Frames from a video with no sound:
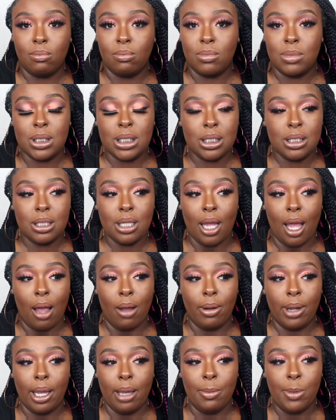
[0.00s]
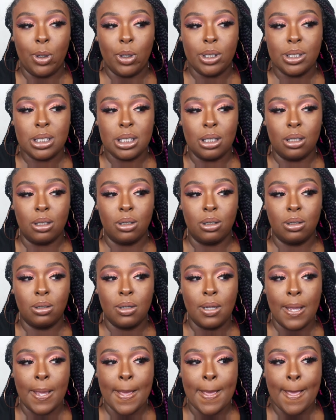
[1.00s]
16-hour Camo Concealer,
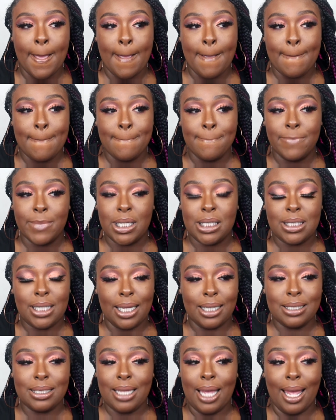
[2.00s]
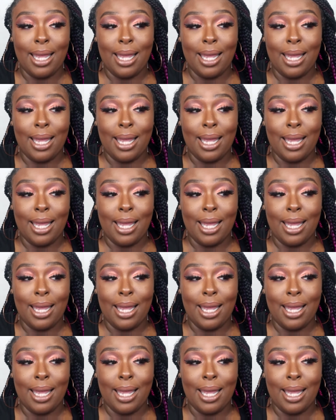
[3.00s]
because like I said,